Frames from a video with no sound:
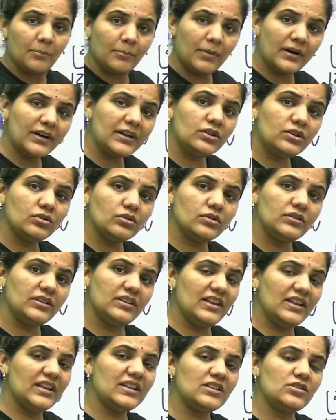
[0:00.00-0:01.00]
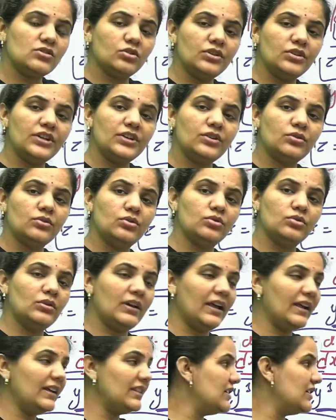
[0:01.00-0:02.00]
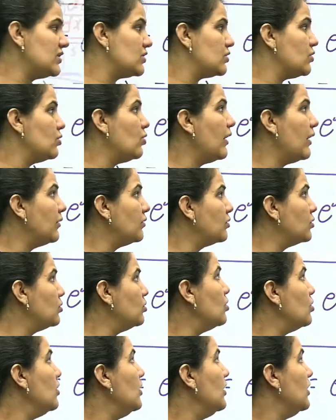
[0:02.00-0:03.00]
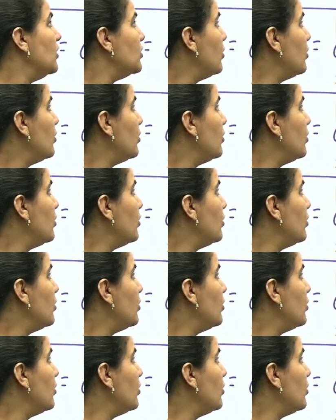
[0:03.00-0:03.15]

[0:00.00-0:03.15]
but there is no need to do like this. You have to